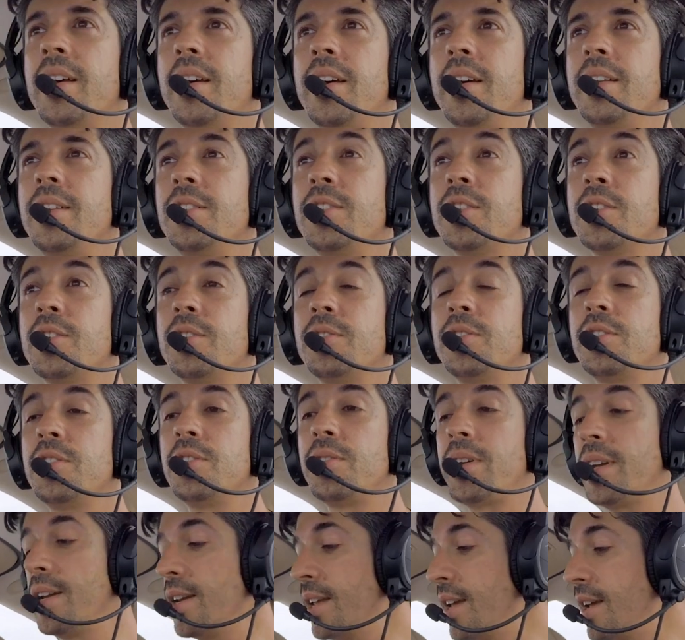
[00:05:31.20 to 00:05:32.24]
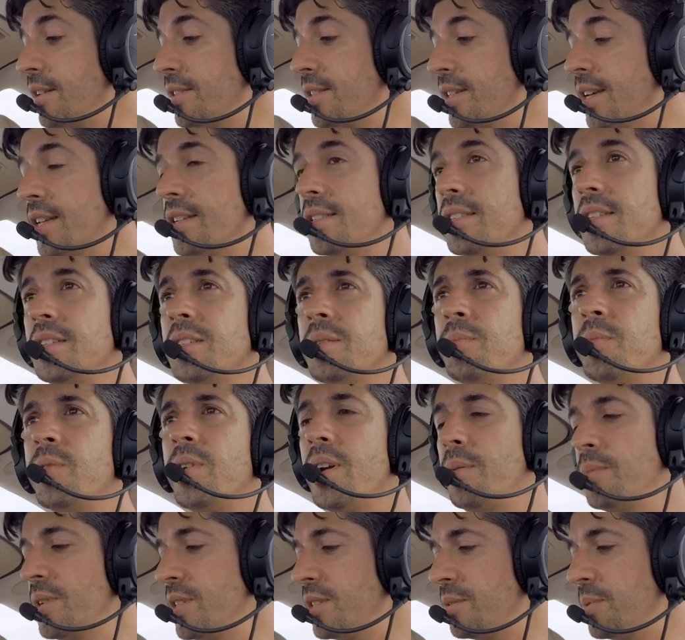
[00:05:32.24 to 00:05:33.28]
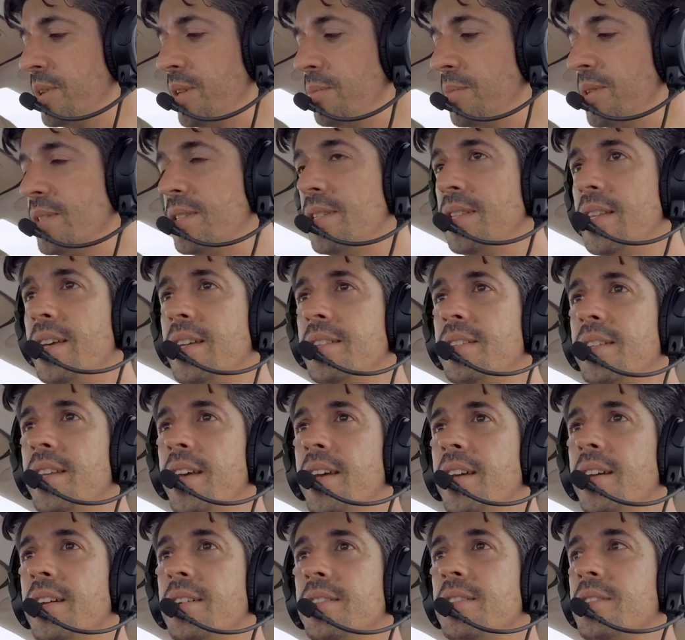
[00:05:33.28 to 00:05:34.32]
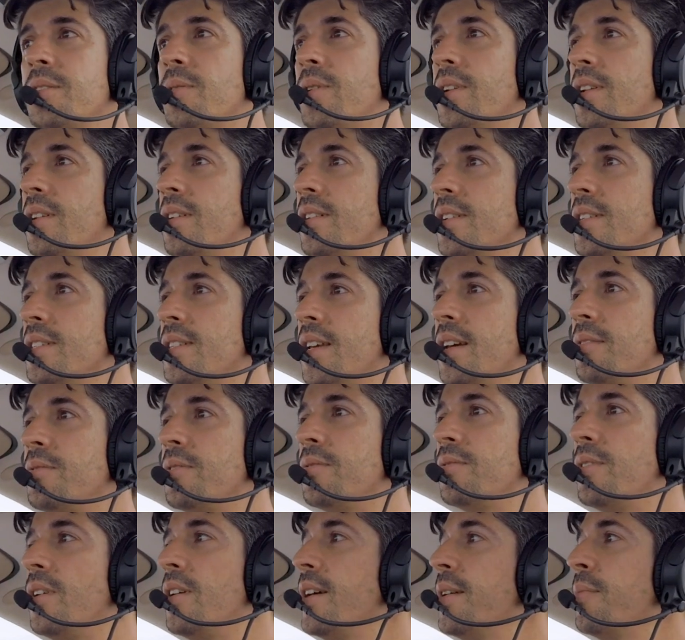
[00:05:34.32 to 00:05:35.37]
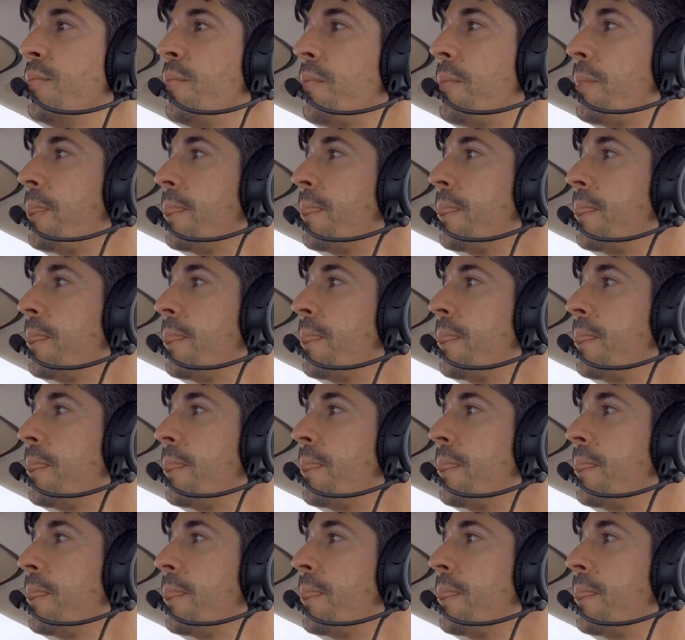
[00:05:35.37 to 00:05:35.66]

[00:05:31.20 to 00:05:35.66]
I need to concentrate now to get us into Moorabbin. It's pretty busy there today because it's quite a nice day for flying.